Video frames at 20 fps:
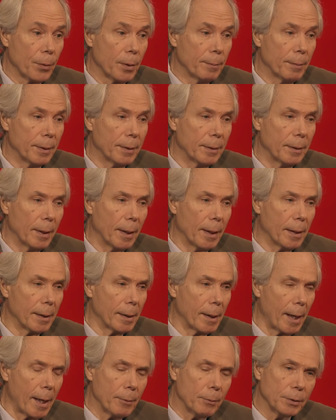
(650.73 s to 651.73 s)
But
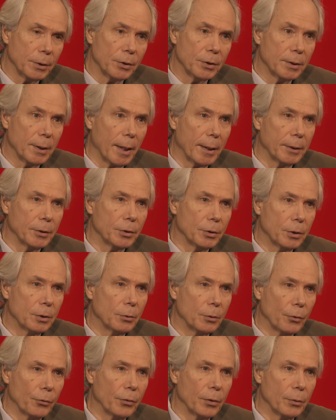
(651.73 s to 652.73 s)
I was astonished, too,
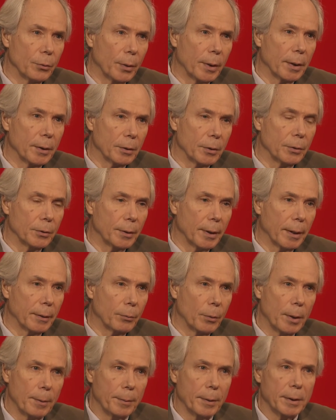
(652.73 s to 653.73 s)
when I heard that.
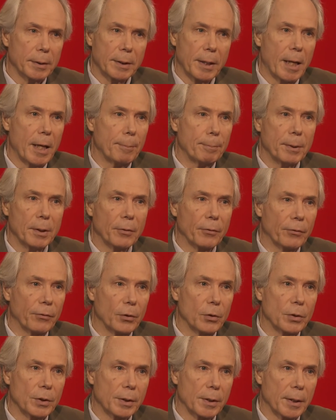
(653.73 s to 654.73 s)
Wait a minute, this can't be the
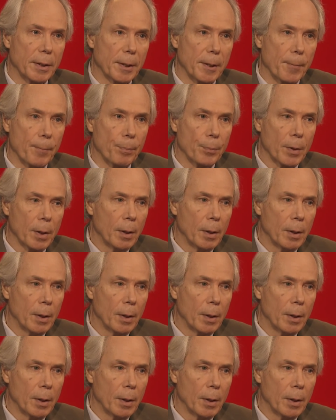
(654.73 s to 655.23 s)
first time.